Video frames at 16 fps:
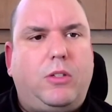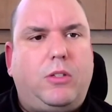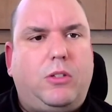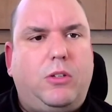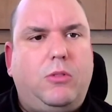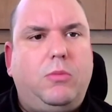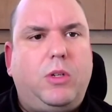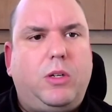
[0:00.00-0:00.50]
to
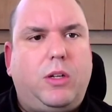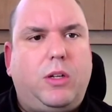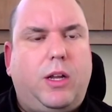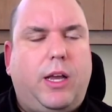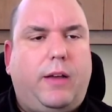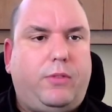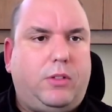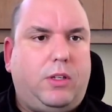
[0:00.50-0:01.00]
2 million
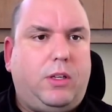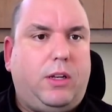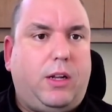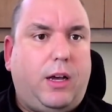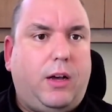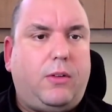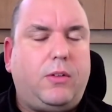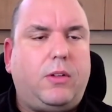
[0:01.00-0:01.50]
have to get
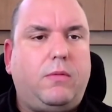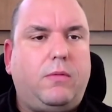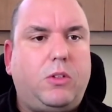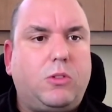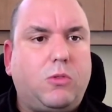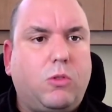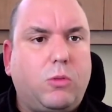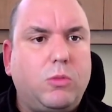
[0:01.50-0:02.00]
out of the
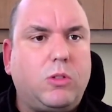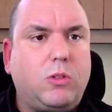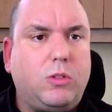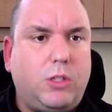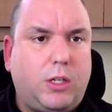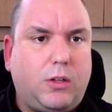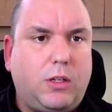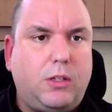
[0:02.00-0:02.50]
storm
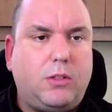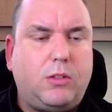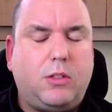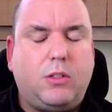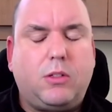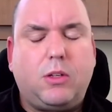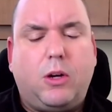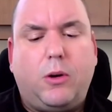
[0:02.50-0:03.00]
surge areas,
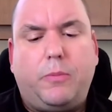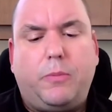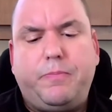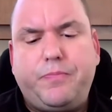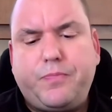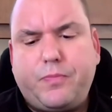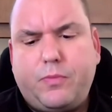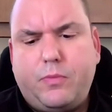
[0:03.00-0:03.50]
and so
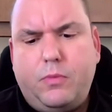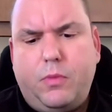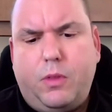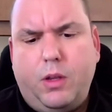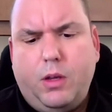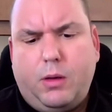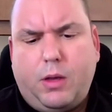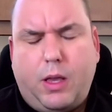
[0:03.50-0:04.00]

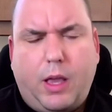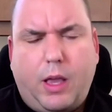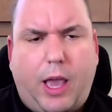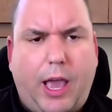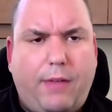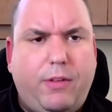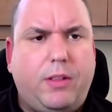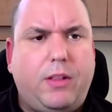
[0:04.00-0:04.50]

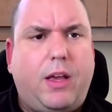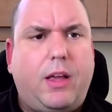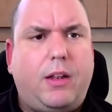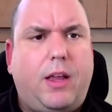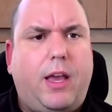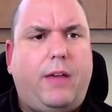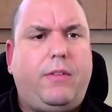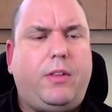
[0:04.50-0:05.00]
having
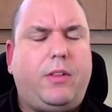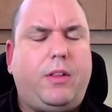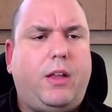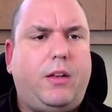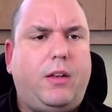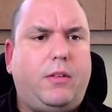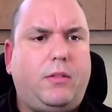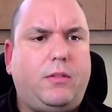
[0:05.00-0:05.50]
that having
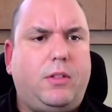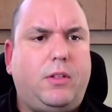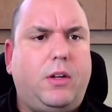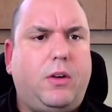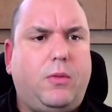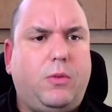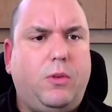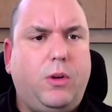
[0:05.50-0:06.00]
that you
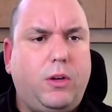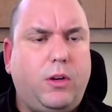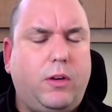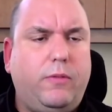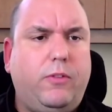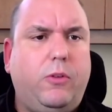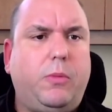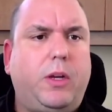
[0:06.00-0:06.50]
know good
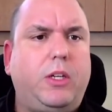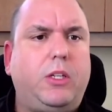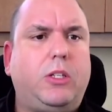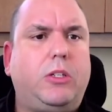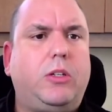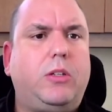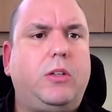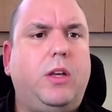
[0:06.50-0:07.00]

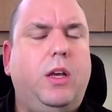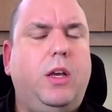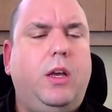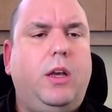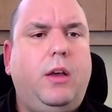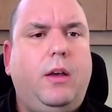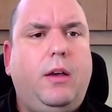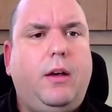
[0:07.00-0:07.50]
information
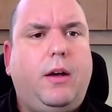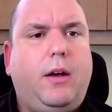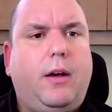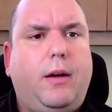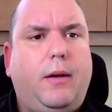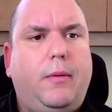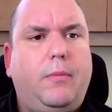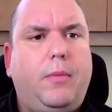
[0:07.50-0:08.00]

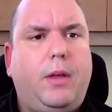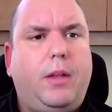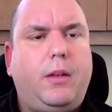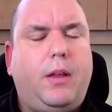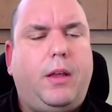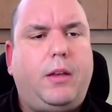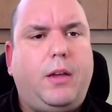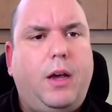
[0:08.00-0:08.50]
um, and,
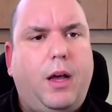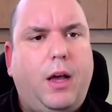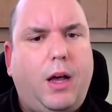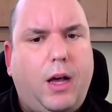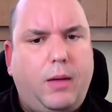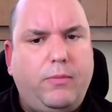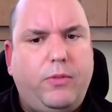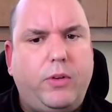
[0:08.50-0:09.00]
and
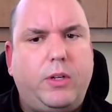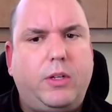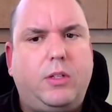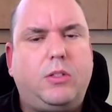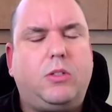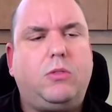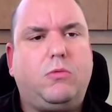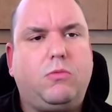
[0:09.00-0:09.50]

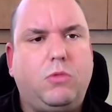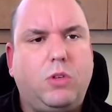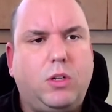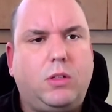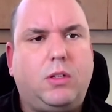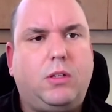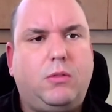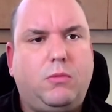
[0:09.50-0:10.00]
confidence
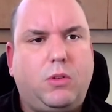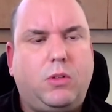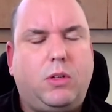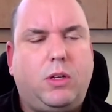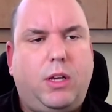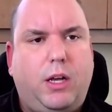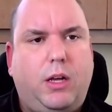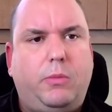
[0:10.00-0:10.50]
really
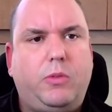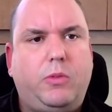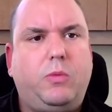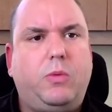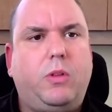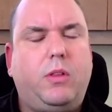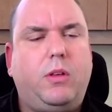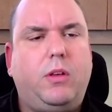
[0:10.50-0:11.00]
really helps
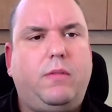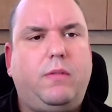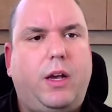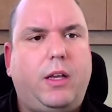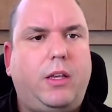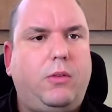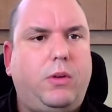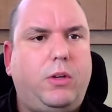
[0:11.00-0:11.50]
with the
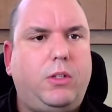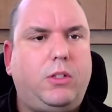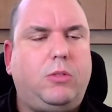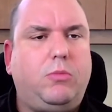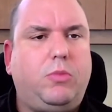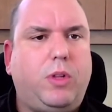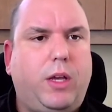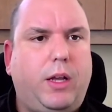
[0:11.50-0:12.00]

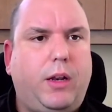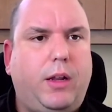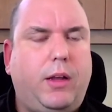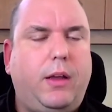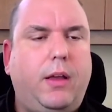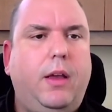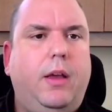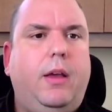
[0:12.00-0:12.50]
evacuation
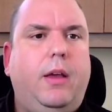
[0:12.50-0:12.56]
planning